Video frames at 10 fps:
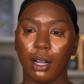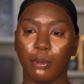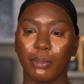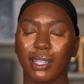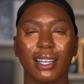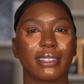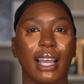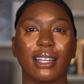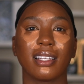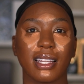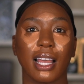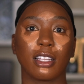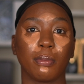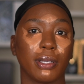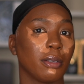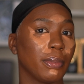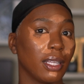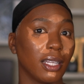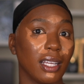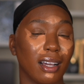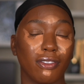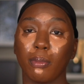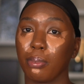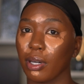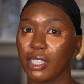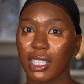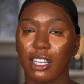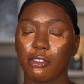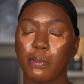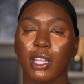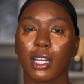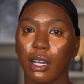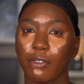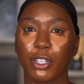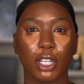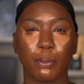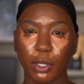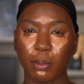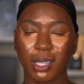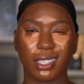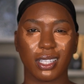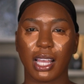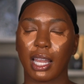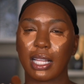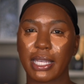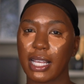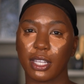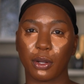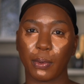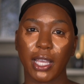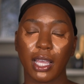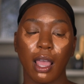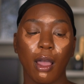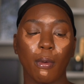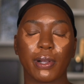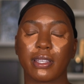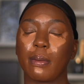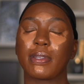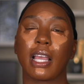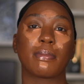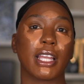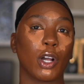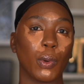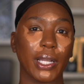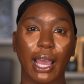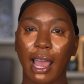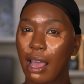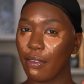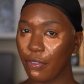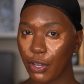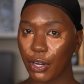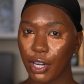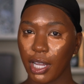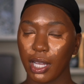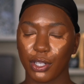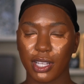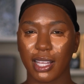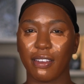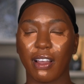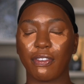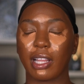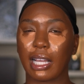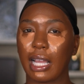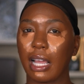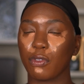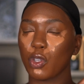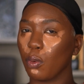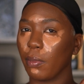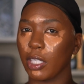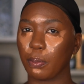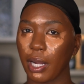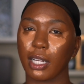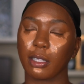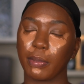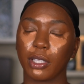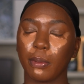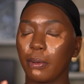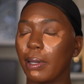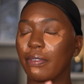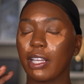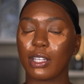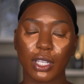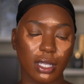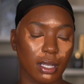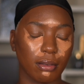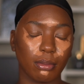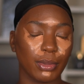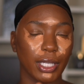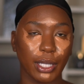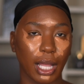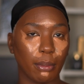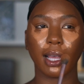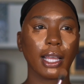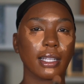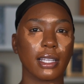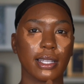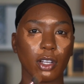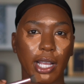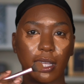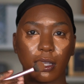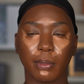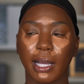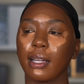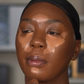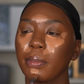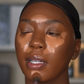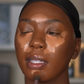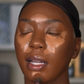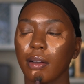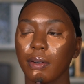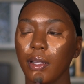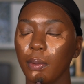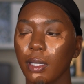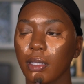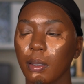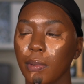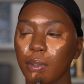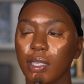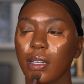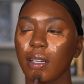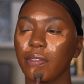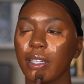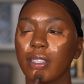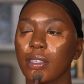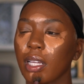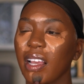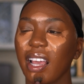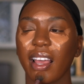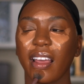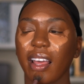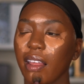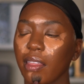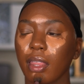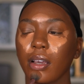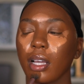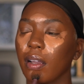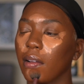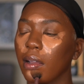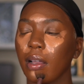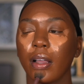because I just like the blendability of a brush. It gives me the coverage. A beauty blender just kind of takes it away, but sometimes I go in after just if I feel like I have too much product build up on my face. So yeah, I like to start at the bottom because I really want the most coverage at the